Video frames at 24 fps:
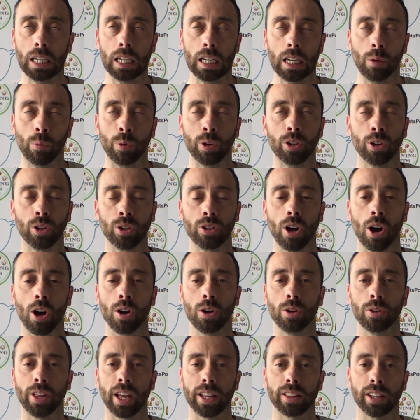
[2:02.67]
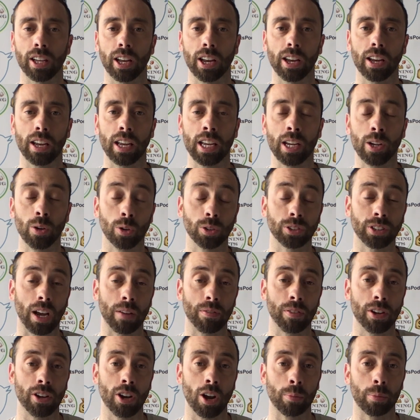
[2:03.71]
We do know that the Eagles have
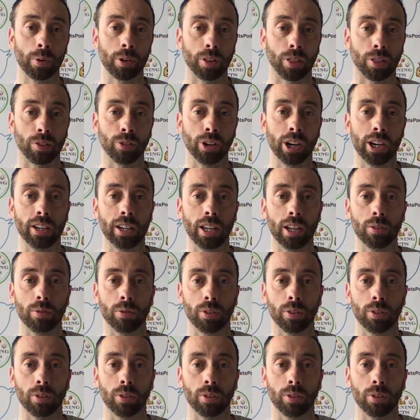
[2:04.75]
the number three